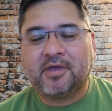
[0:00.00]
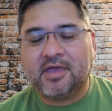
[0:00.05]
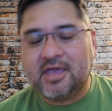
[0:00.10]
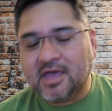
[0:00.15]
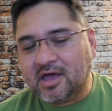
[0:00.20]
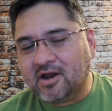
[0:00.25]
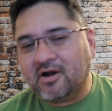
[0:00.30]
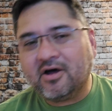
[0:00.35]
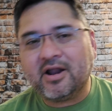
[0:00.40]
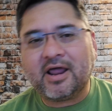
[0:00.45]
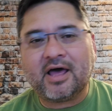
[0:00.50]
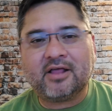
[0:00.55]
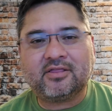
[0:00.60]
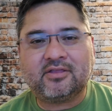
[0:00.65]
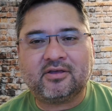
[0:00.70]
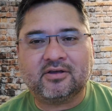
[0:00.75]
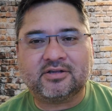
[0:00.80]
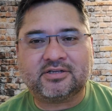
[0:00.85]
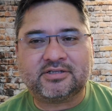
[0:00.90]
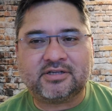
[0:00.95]
get on out
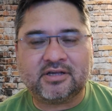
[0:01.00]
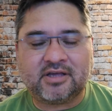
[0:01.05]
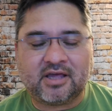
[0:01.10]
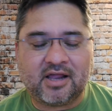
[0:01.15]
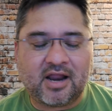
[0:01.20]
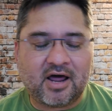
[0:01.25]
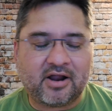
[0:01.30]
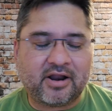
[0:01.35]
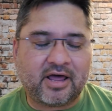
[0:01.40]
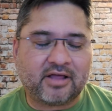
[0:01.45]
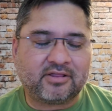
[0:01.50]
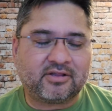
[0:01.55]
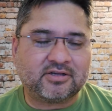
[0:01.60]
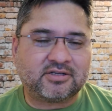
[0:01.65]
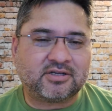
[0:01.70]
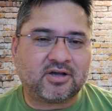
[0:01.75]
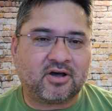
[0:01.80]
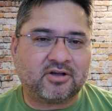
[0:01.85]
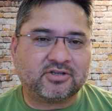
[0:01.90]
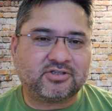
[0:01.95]
to get on out
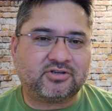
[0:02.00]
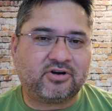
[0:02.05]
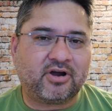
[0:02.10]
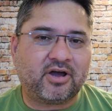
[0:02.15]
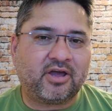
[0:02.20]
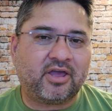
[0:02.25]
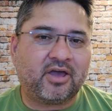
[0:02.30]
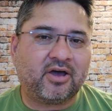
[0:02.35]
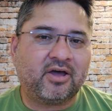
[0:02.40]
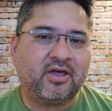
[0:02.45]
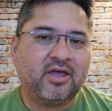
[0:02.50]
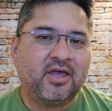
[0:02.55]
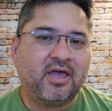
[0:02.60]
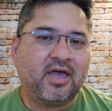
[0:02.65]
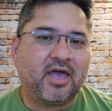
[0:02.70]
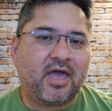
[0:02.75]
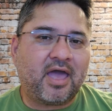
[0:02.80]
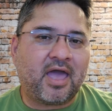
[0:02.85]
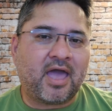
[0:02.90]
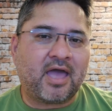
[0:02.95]
to Australia,
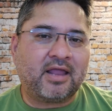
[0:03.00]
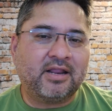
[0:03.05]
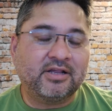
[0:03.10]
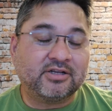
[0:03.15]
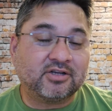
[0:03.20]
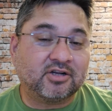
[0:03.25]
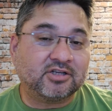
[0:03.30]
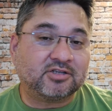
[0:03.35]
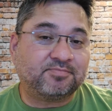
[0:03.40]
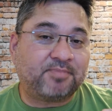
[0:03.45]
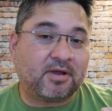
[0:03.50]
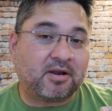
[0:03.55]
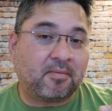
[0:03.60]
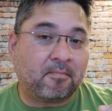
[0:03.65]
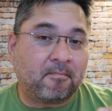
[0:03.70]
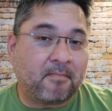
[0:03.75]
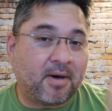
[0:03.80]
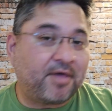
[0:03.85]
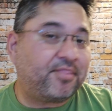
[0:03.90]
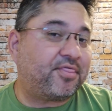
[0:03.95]
and he's going to spend a
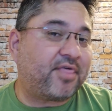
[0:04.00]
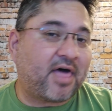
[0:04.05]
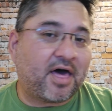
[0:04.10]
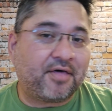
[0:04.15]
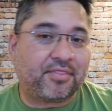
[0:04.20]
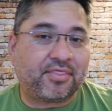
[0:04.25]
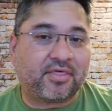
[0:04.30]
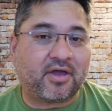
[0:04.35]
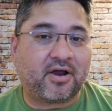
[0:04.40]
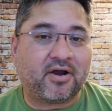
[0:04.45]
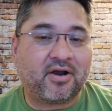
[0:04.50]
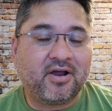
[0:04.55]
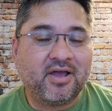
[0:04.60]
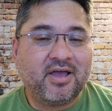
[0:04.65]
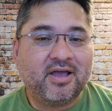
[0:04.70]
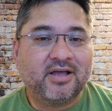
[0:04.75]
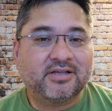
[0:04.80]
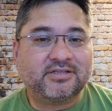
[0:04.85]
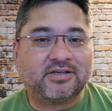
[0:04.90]
month out there.